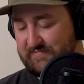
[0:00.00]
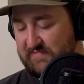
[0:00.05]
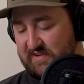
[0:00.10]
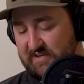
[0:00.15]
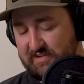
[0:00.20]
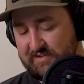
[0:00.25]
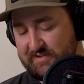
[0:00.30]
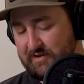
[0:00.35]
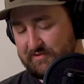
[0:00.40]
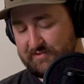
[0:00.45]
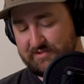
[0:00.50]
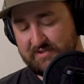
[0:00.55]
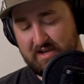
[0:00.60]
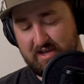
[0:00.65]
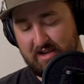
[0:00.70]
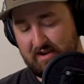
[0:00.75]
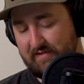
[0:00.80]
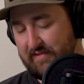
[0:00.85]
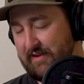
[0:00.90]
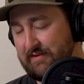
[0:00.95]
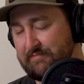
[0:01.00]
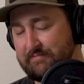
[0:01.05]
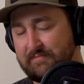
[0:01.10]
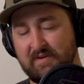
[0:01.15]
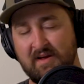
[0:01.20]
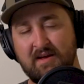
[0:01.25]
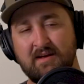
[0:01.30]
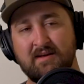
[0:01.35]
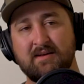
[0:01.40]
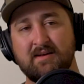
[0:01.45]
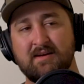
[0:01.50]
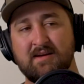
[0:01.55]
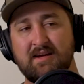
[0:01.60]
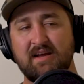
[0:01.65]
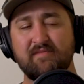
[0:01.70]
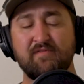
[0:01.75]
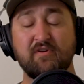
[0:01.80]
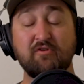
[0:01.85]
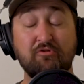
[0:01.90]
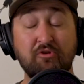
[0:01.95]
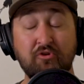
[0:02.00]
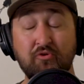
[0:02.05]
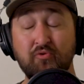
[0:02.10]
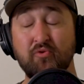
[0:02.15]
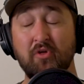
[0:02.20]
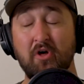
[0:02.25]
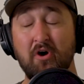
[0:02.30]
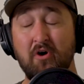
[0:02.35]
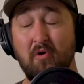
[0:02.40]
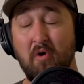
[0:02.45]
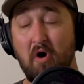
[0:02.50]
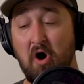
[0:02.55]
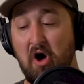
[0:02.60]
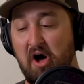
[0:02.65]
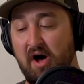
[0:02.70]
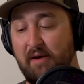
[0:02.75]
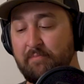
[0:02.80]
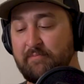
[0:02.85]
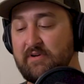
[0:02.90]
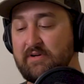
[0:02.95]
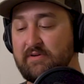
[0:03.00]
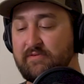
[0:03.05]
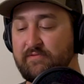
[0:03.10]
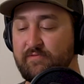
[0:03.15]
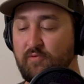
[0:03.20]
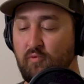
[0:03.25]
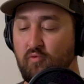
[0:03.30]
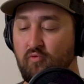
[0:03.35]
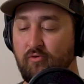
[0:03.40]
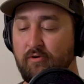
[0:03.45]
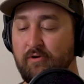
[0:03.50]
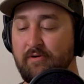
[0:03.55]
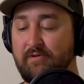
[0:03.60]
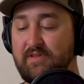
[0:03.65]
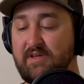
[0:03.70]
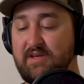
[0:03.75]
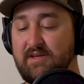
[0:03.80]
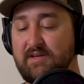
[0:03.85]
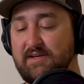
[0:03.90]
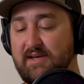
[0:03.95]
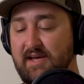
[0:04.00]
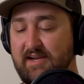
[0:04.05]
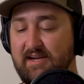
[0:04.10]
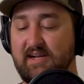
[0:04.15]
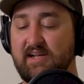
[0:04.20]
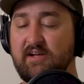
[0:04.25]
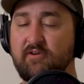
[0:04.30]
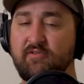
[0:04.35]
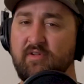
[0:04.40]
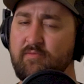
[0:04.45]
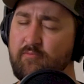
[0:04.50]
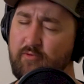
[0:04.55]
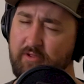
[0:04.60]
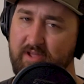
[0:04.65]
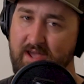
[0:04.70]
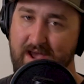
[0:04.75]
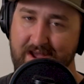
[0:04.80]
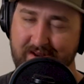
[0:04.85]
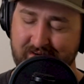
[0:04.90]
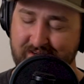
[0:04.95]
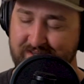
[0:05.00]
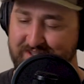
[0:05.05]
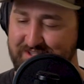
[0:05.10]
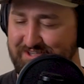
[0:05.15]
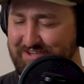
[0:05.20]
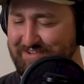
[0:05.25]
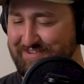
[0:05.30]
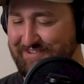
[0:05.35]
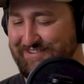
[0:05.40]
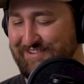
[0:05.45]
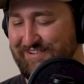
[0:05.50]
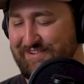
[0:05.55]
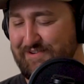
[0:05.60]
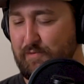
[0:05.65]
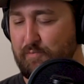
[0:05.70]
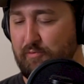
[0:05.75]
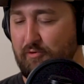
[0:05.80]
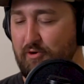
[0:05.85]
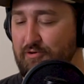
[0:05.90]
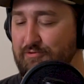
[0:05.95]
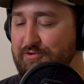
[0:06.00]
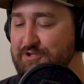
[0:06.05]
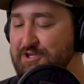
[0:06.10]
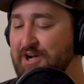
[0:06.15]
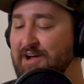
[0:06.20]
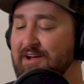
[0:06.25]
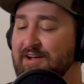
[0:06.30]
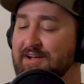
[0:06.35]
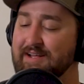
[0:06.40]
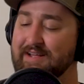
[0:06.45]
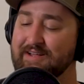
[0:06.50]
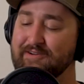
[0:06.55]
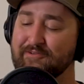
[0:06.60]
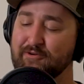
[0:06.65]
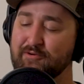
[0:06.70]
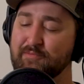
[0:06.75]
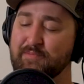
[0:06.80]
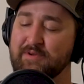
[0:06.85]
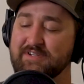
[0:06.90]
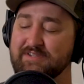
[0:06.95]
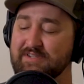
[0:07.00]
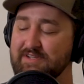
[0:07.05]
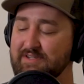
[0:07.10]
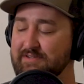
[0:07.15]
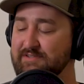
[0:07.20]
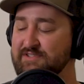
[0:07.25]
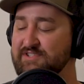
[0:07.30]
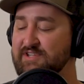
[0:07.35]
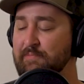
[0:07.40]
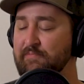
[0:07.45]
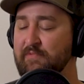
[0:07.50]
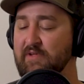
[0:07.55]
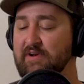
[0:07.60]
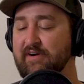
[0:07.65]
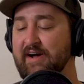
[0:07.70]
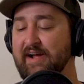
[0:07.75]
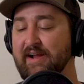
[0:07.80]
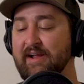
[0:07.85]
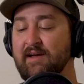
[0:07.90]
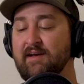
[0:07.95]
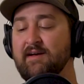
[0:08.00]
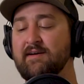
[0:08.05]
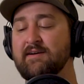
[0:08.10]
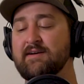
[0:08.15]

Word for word: just don't say anything. If you do though, opt for the kind of kill them with kindness approach a little bit. Something like,